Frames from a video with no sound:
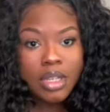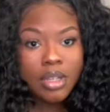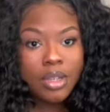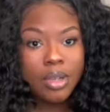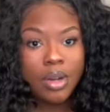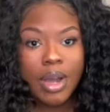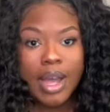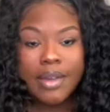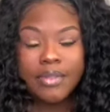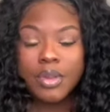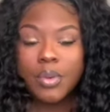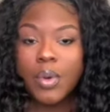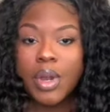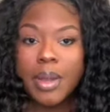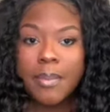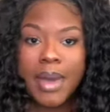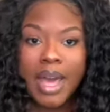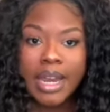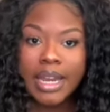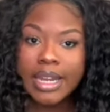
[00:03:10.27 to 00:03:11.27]
You don't have to worry
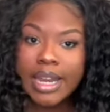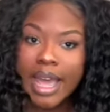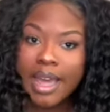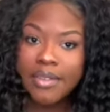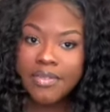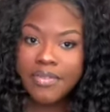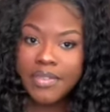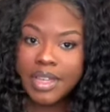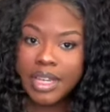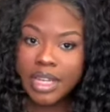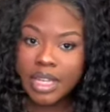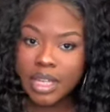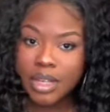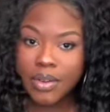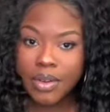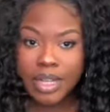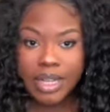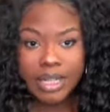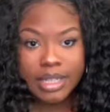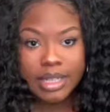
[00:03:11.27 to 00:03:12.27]
about it not fitting or
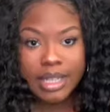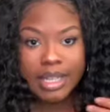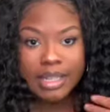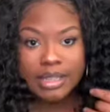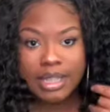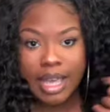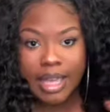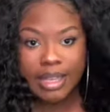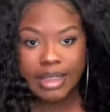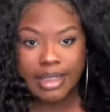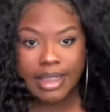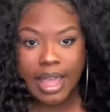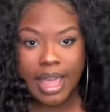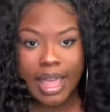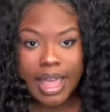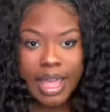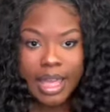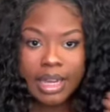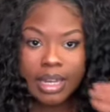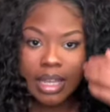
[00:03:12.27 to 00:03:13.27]
anything like
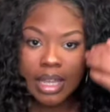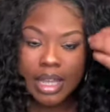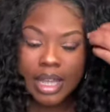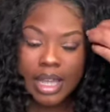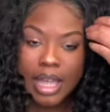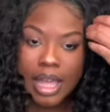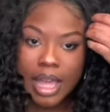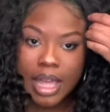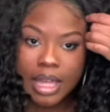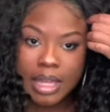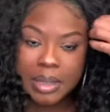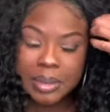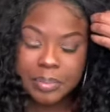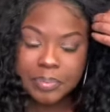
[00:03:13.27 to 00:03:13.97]
that.